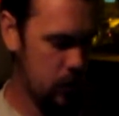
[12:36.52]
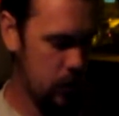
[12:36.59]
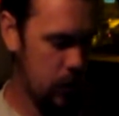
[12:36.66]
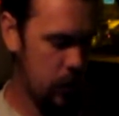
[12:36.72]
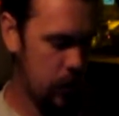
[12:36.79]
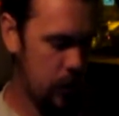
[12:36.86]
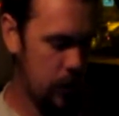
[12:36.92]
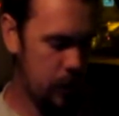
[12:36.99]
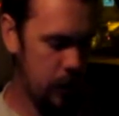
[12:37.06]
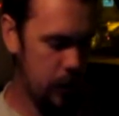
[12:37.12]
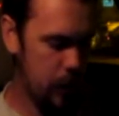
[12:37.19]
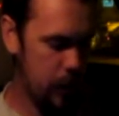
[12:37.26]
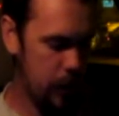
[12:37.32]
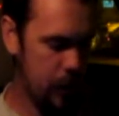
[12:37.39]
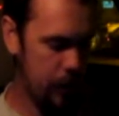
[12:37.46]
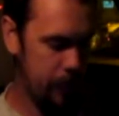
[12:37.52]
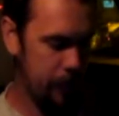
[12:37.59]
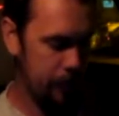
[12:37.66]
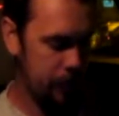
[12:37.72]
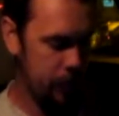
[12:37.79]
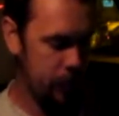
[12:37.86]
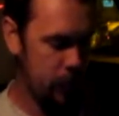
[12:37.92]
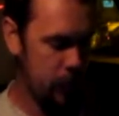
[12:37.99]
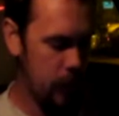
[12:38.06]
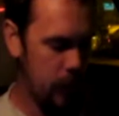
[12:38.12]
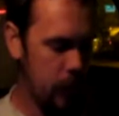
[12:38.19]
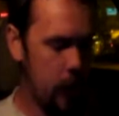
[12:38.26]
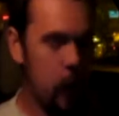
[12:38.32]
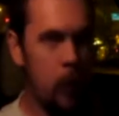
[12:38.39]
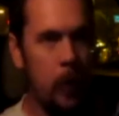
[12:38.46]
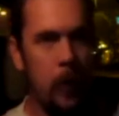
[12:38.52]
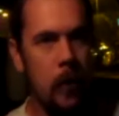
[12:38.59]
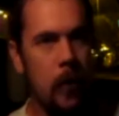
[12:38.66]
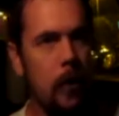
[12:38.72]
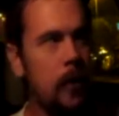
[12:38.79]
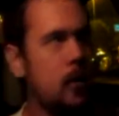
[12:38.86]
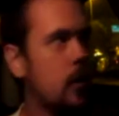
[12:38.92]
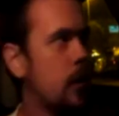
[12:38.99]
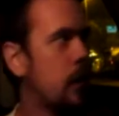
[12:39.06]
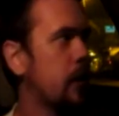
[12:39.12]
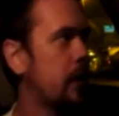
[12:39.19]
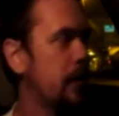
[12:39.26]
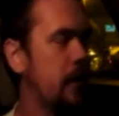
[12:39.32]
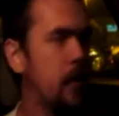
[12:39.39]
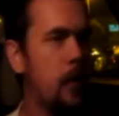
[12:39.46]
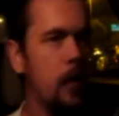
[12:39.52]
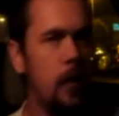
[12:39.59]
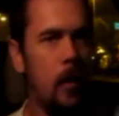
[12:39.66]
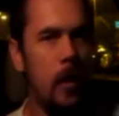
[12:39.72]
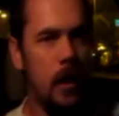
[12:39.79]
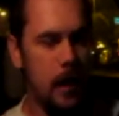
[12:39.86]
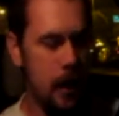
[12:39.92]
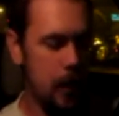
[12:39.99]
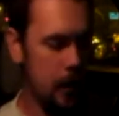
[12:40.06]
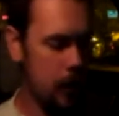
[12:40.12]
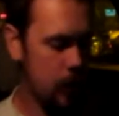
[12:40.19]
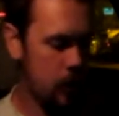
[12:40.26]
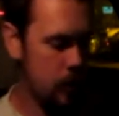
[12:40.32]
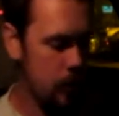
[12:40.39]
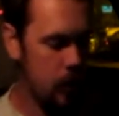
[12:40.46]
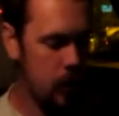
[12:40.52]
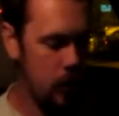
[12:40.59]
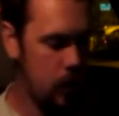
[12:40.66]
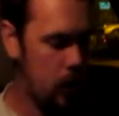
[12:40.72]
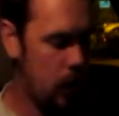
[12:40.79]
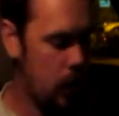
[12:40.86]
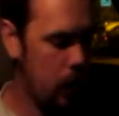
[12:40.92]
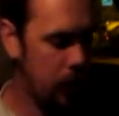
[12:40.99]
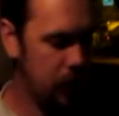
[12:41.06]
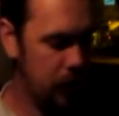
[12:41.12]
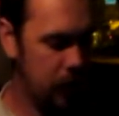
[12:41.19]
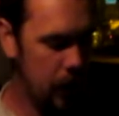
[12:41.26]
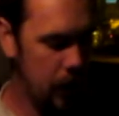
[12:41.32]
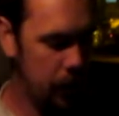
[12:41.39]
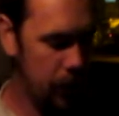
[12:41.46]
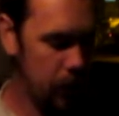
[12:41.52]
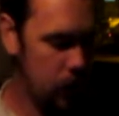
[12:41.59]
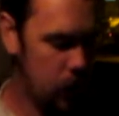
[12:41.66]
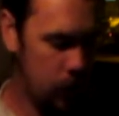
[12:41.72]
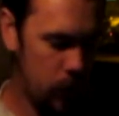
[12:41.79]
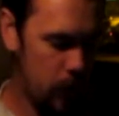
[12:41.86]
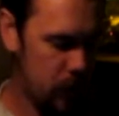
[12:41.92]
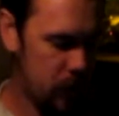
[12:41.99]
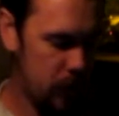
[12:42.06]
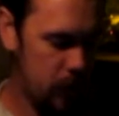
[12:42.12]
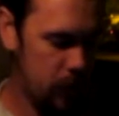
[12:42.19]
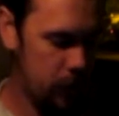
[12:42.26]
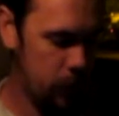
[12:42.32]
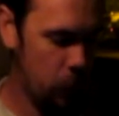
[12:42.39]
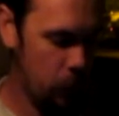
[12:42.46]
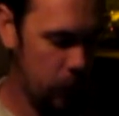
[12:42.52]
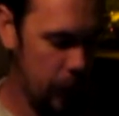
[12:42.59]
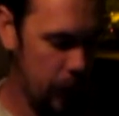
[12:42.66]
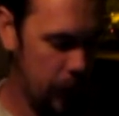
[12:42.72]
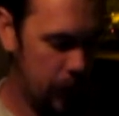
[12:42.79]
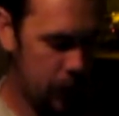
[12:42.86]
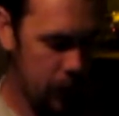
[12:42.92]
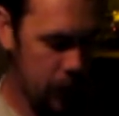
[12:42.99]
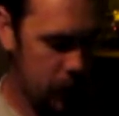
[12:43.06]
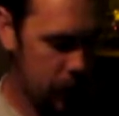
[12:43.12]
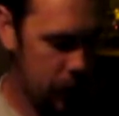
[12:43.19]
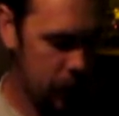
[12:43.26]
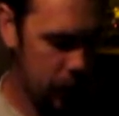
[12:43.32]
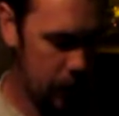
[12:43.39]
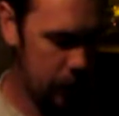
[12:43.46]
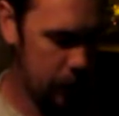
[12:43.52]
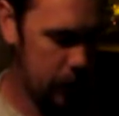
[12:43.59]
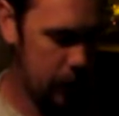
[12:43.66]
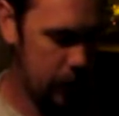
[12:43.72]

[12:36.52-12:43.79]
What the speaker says: Yeah, we got a Meditite. And I know people are going to be triggered because I don't have a Lucky Egg on. Honestly, I'm in no rush to get to 40. I'm at 39 right